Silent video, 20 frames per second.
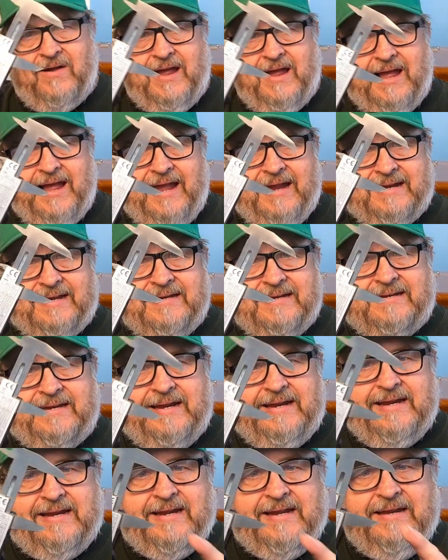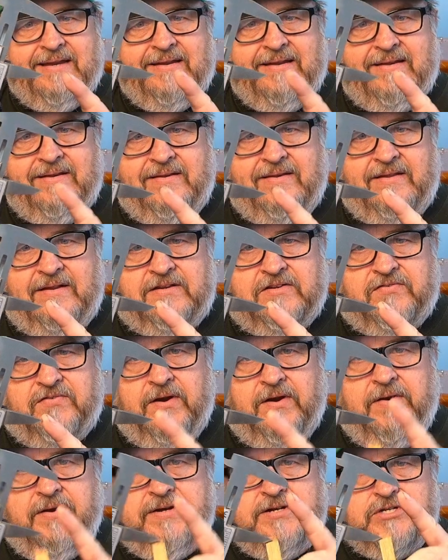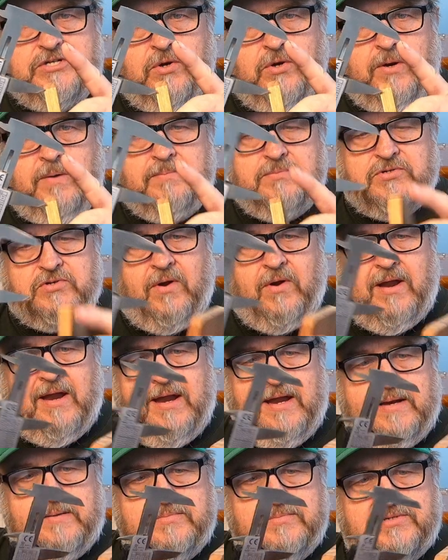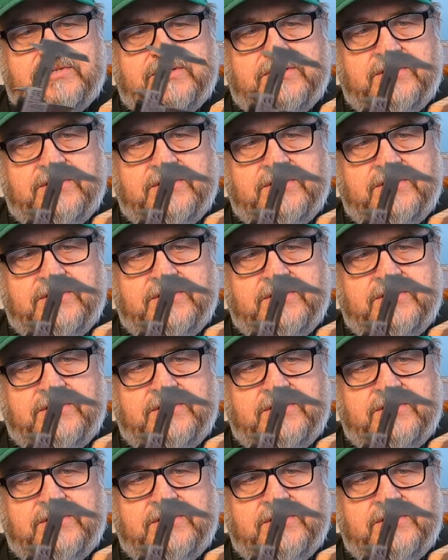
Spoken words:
I can take these very sharp scribes,